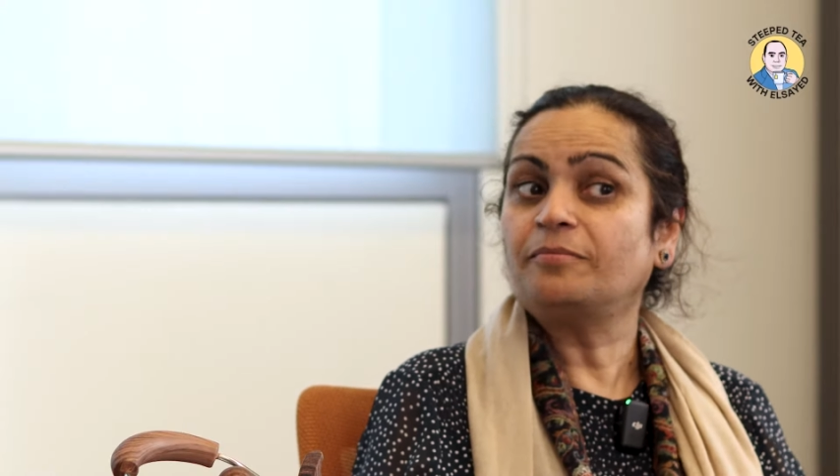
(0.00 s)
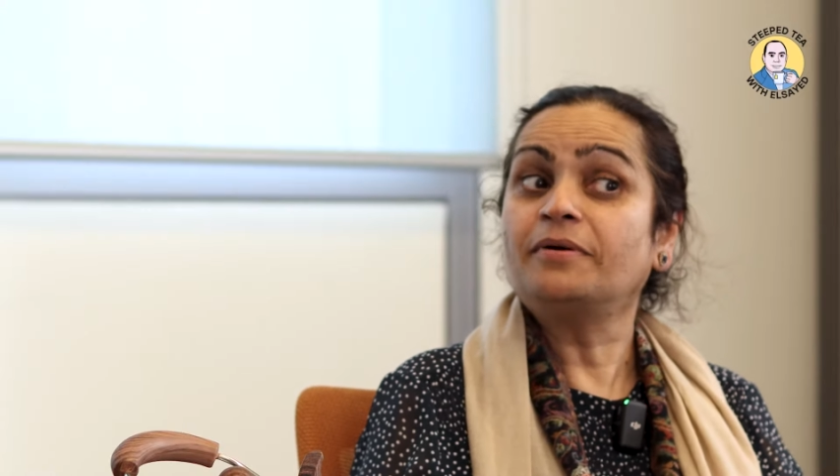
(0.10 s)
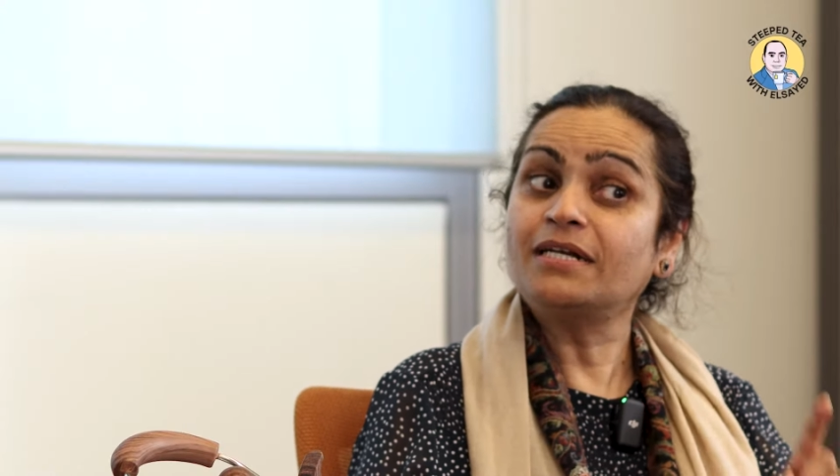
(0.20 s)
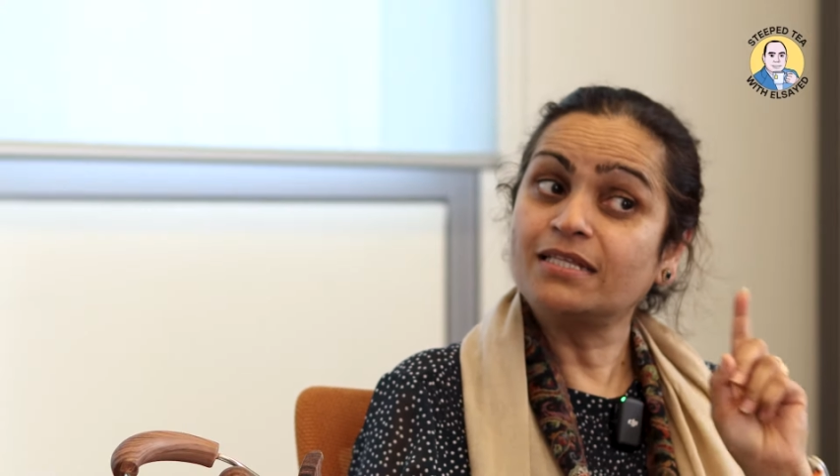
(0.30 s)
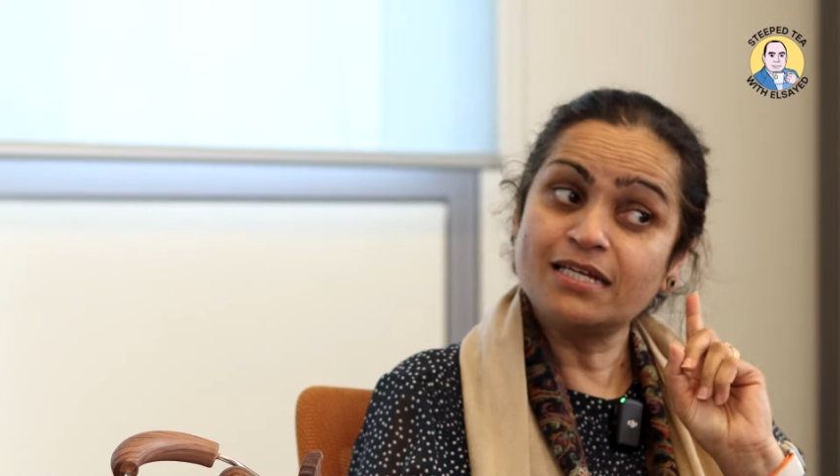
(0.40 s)

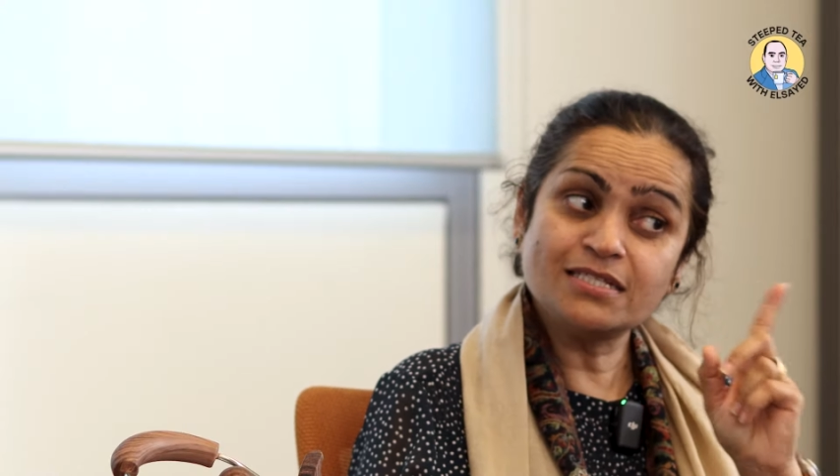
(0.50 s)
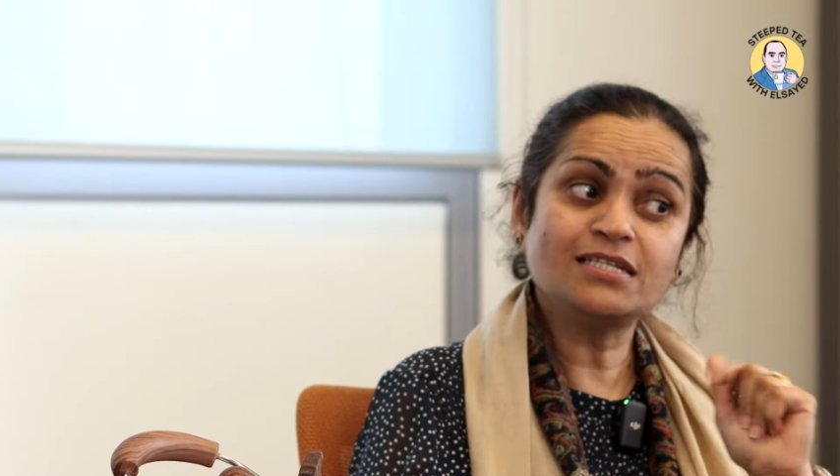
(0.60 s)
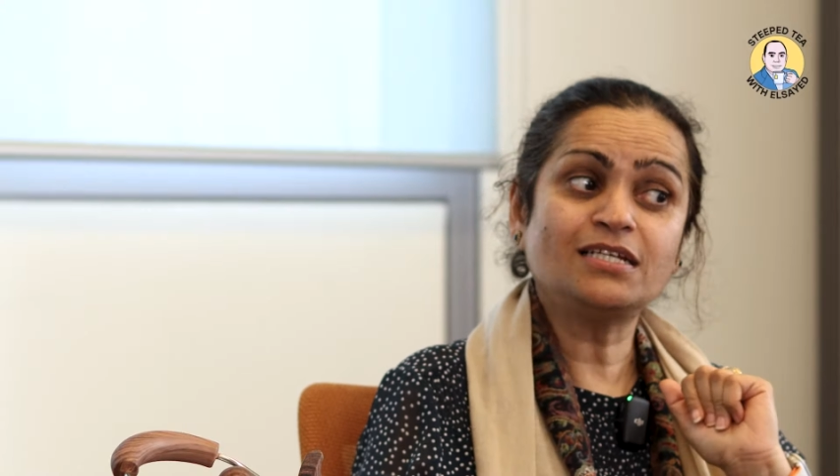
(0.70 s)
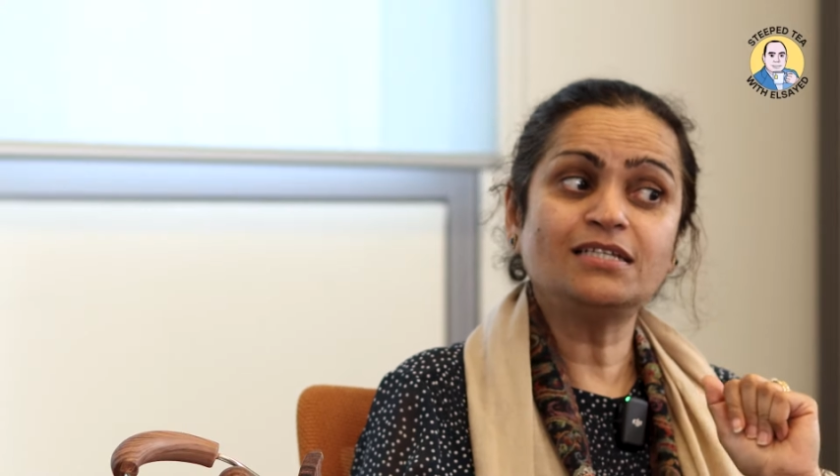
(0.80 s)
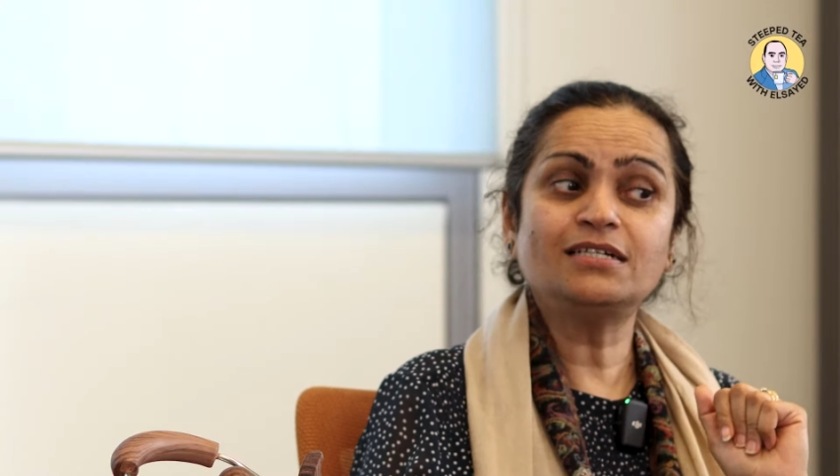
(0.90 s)
But there is
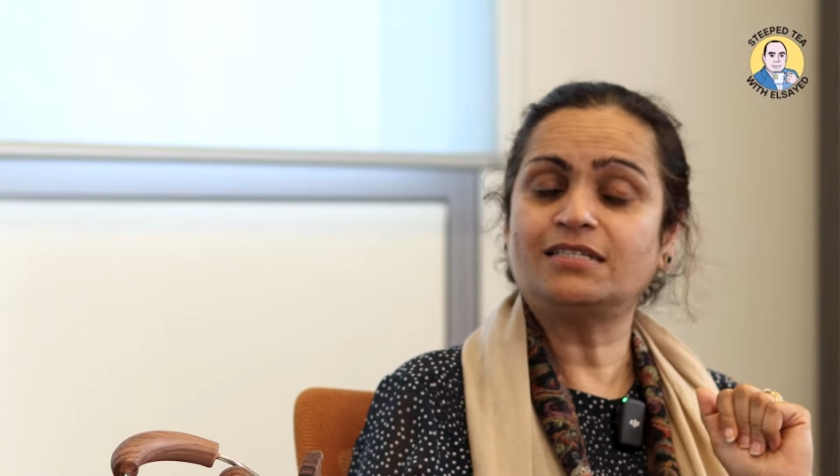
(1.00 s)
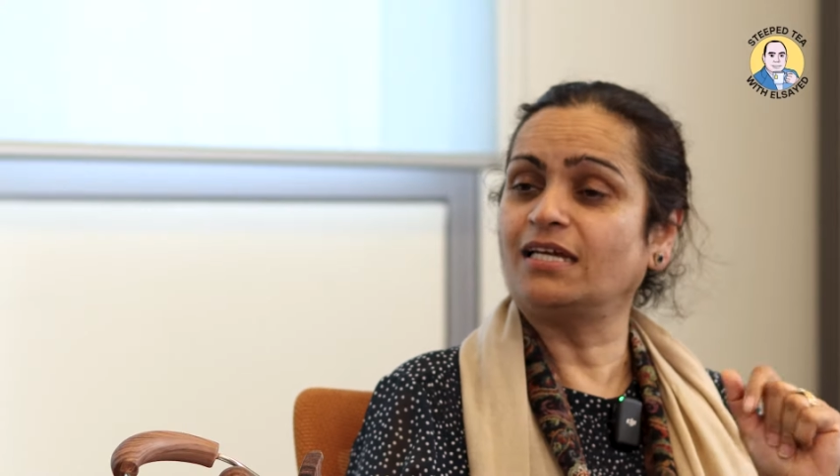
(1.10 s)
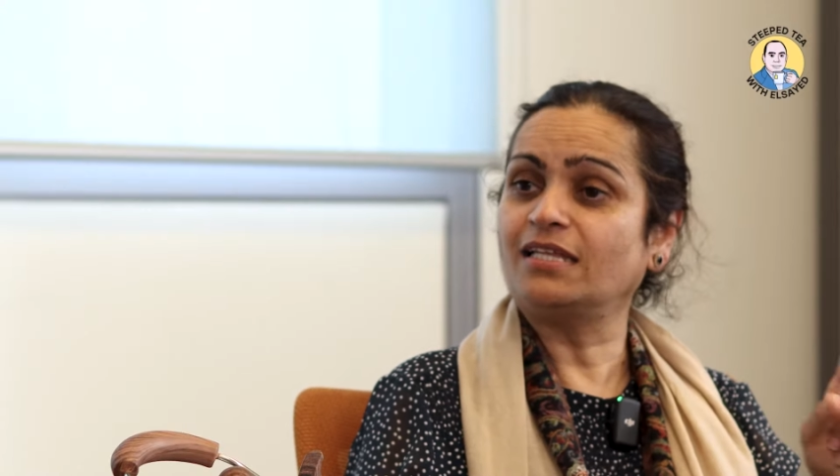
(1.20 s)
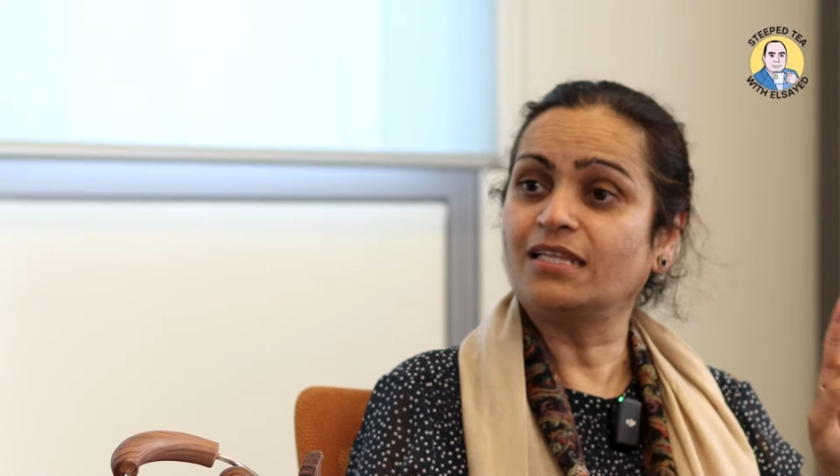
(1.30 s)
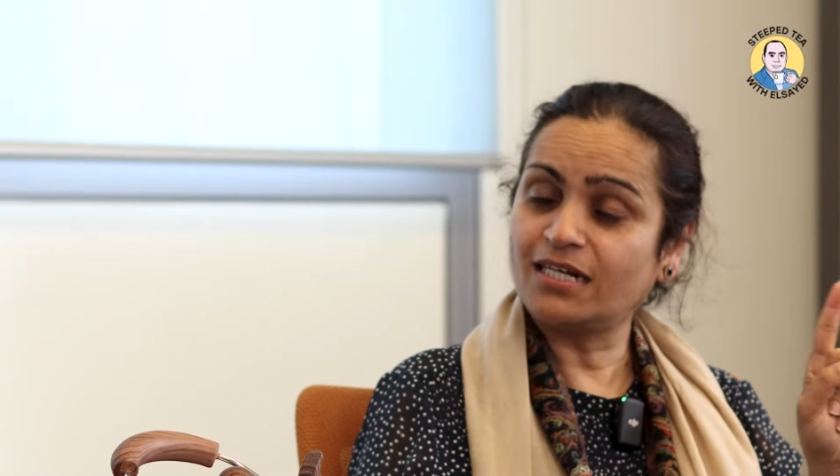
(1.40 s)
another thing.